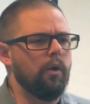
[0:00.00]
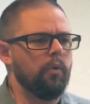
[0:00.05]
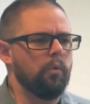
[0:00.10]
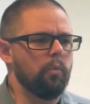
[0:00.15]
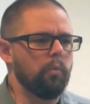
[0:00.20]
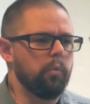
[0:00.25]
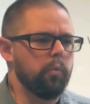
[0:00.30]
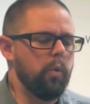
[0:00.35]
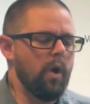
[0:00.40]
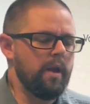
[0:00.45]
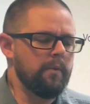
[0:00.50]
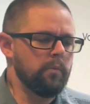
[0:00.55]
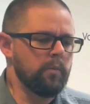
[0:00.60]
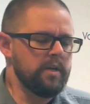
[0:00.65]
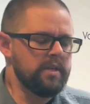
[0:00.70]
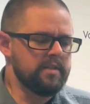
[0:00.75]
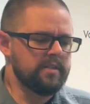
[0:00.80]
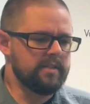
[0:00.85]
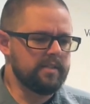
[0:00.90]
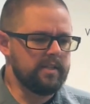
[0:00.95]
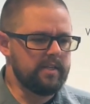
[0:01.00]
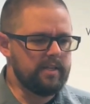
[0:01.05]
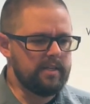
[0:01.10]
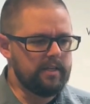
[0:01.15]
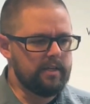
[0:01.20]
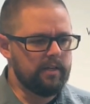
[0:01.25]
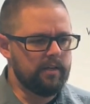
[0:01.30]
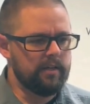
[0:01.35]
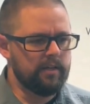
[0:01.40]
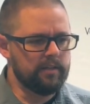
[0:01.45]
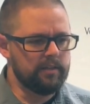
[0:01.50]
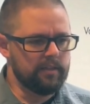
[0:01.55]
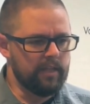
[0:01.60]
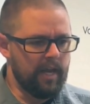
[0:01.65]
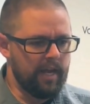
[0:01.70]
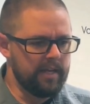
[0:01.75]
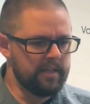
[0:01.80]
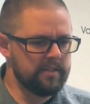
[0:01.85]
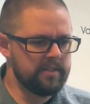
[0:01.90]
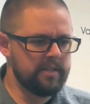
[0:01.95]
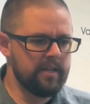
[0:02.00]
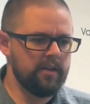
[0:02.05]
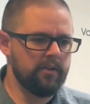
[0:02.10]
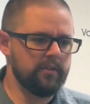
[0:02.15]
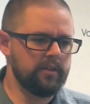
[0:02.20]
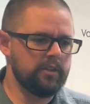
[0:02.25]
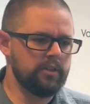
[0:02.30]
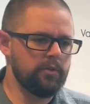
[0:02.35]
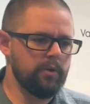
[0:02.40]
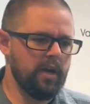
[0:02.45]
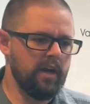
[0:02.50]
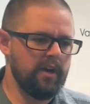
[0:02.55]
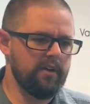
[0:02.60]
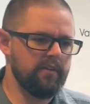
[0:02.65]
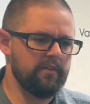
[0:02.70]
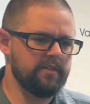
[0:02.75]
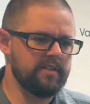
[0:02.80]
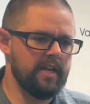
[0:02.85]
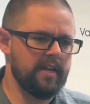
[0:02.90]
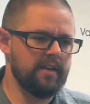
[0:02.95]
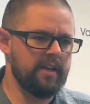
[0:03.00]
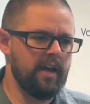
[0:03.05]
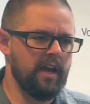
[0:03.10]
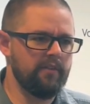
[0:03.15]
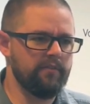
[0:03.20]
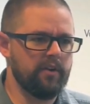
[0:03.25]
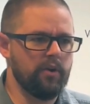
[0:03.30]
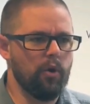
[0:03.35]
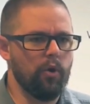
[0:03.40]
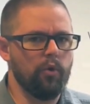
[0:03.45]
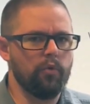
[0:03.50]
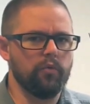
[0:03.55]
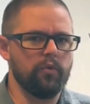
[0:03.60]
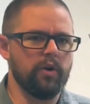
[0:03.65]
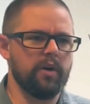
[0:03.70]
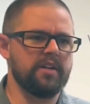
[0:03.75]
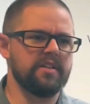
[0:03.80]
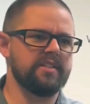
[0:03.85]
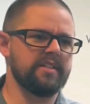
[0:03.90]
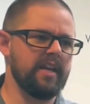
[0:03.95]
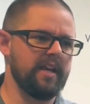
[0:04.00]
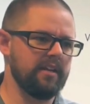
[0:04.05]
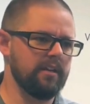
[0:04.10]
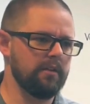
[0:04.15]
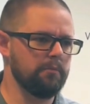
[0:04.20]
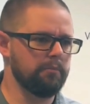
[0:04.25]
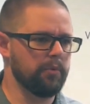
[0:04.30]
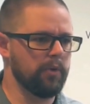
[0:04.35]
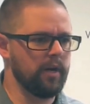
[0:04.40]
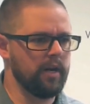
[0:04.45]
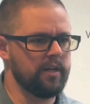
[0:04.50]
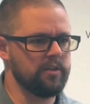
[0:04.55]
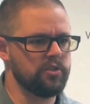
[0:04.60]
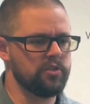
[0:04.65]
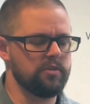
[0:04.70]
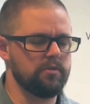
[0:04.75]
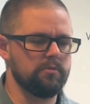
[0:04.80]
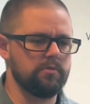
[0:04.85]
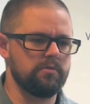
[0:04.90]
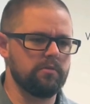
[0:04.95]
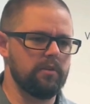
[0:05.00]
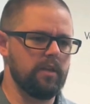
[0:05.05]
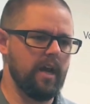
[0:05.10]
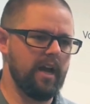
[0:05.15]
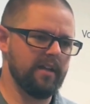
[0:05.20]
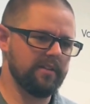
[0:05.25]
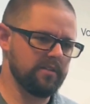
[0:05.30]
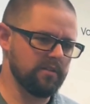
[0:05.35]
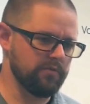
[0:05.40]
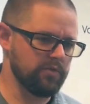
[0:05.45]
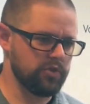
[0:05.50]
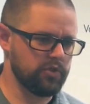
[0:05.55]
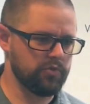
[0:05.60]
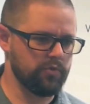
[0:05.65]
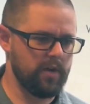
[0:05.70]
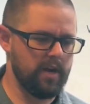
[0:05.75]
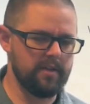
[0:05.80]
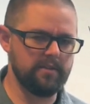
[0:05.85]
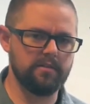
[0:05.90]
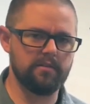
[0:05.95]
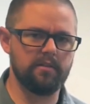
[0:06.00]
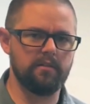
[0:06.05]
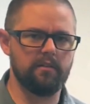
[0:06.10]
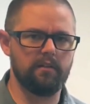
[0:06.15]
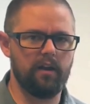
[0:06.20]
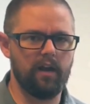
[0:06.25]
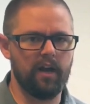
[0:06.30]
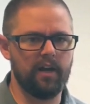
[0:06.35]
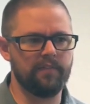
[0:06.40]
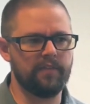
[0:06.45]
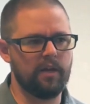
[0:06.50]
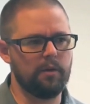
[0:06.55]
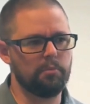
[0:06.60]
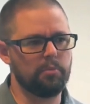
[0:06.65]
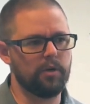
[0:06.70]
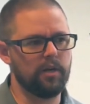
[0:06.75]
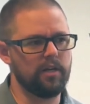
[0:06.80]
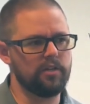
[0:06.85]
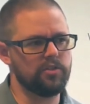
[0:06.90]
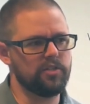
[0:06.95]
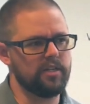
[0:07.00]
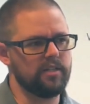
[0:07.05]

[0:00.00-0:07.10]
When we see lion's tailing, you tend to have an overextended branch. There's lots of stress on that branch.